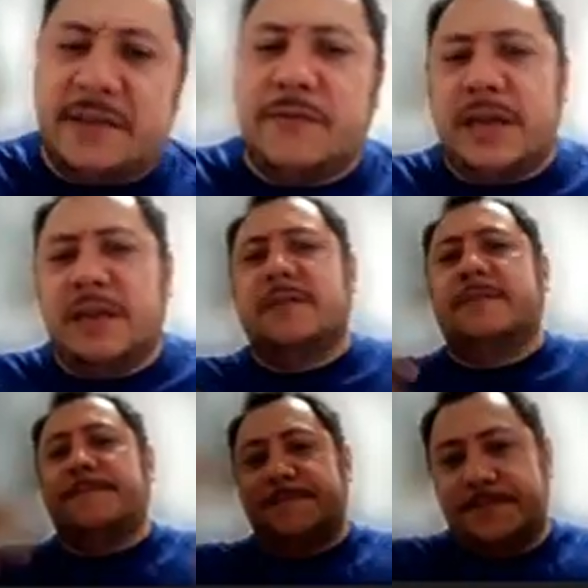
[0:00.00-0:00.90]
we
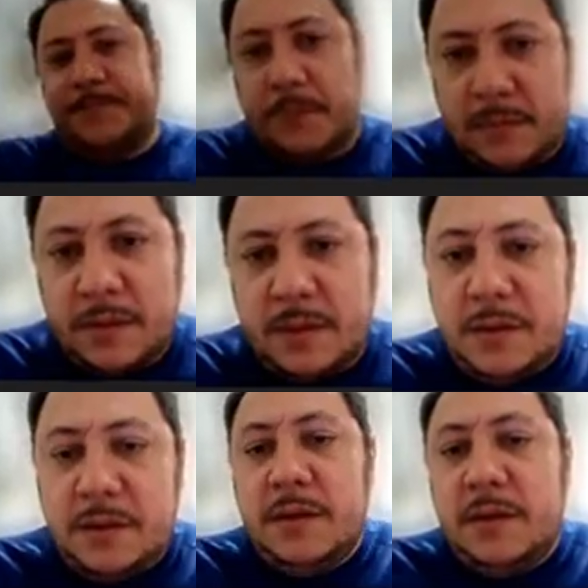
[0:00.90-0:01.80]
can
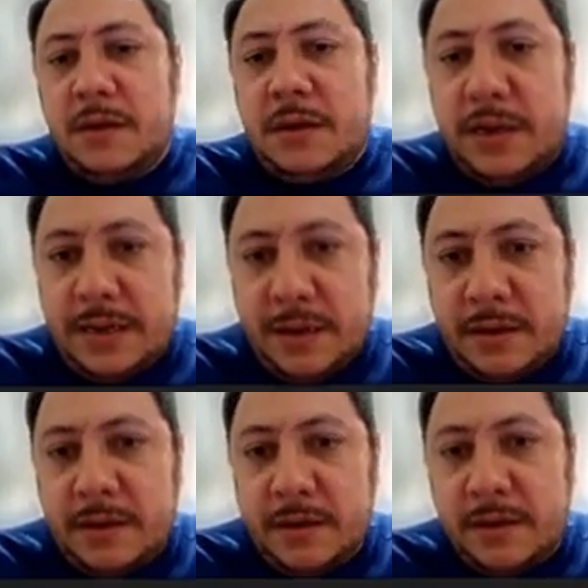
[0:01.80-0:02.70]

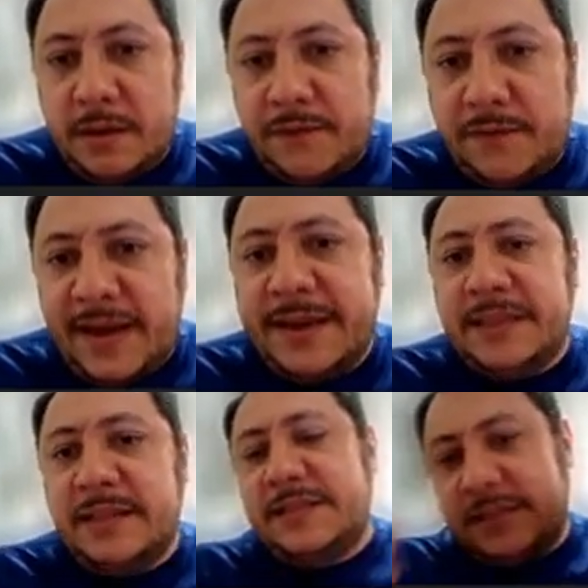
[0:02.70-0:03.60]

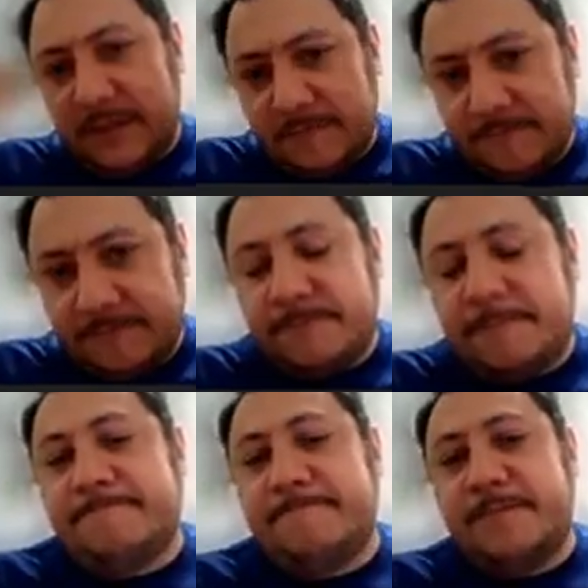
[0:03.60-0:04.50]
find, it's
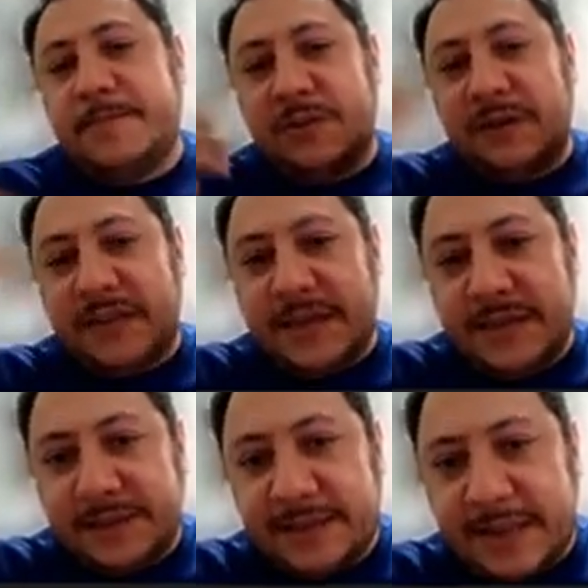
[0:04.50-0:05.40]
not an
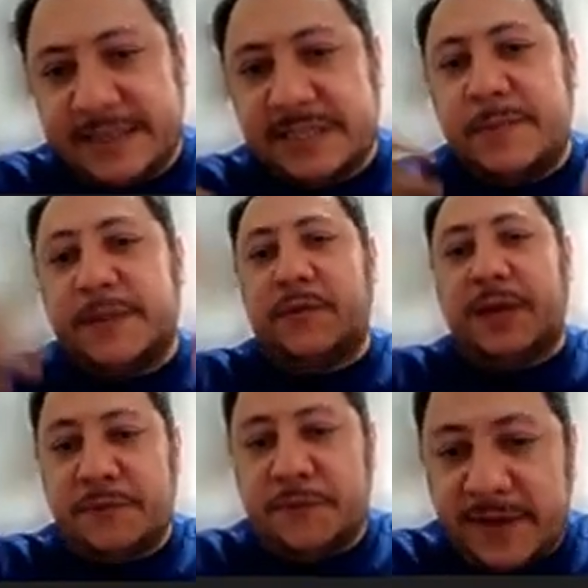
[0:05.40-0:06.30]
easy task, but you
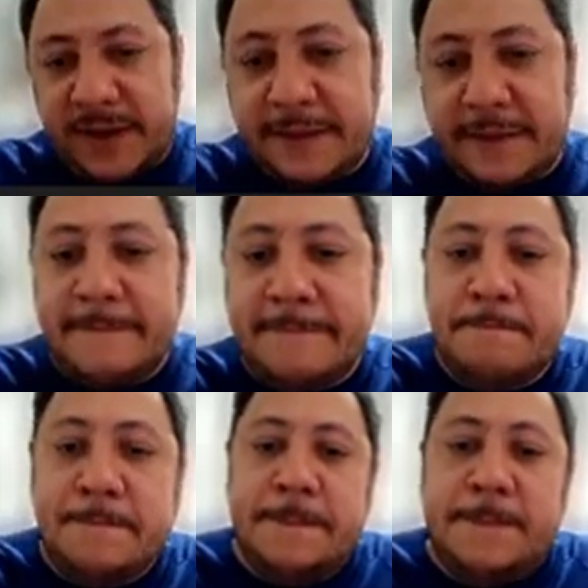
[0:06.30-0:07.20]
can find
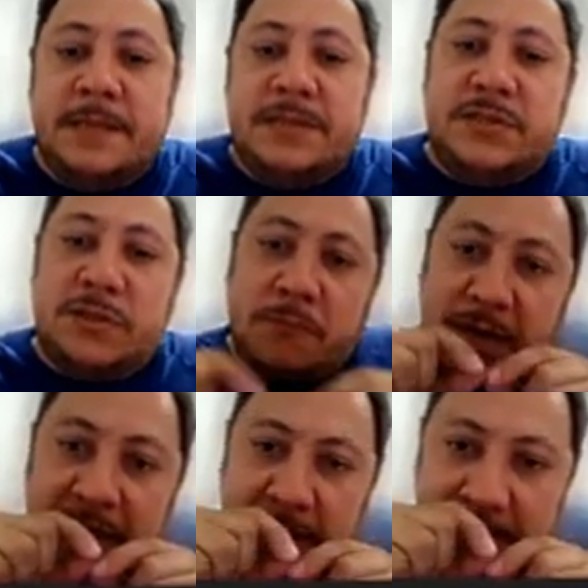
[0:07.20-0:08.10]
some
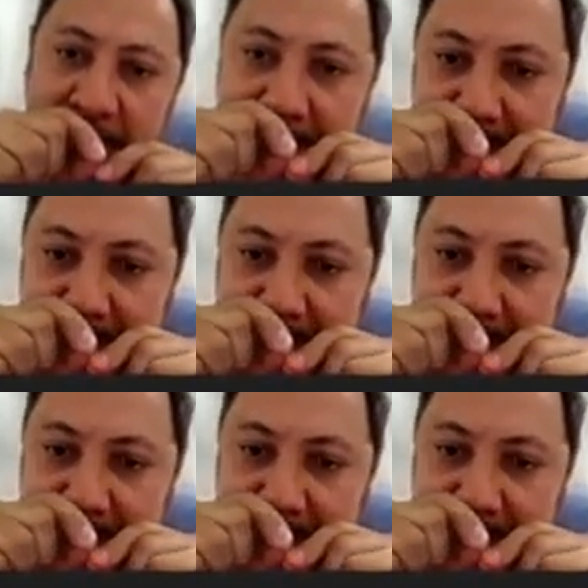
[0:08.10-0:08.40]
gamma